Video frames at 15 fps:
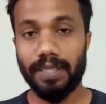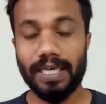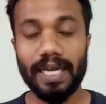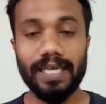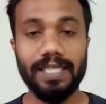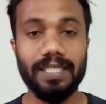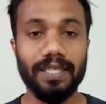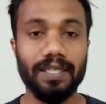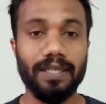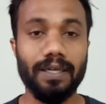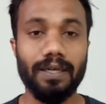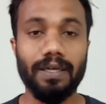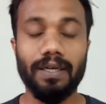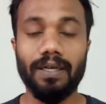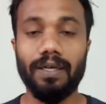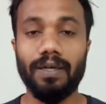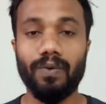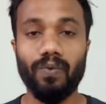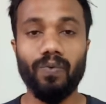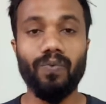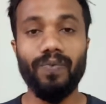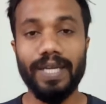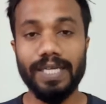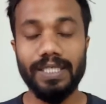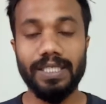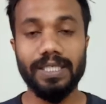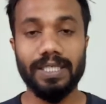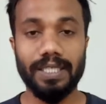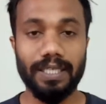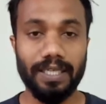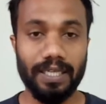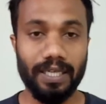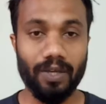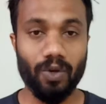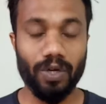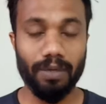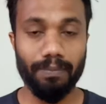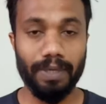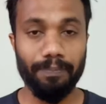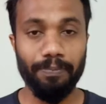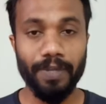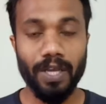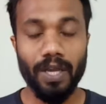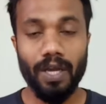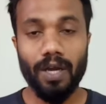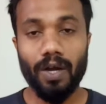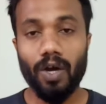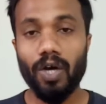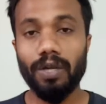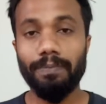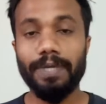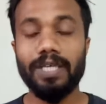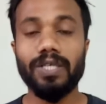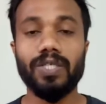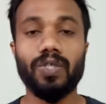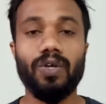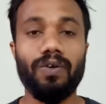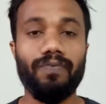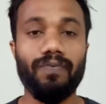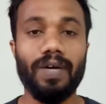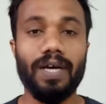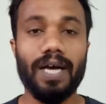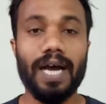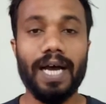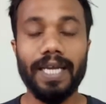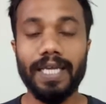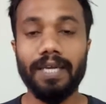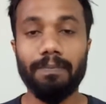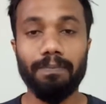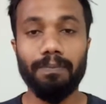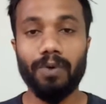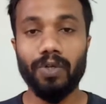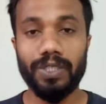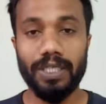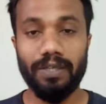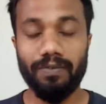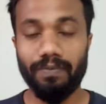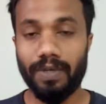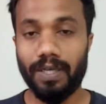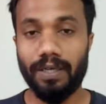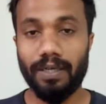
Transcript: rise in the wages in an economy, or because of a higher motive,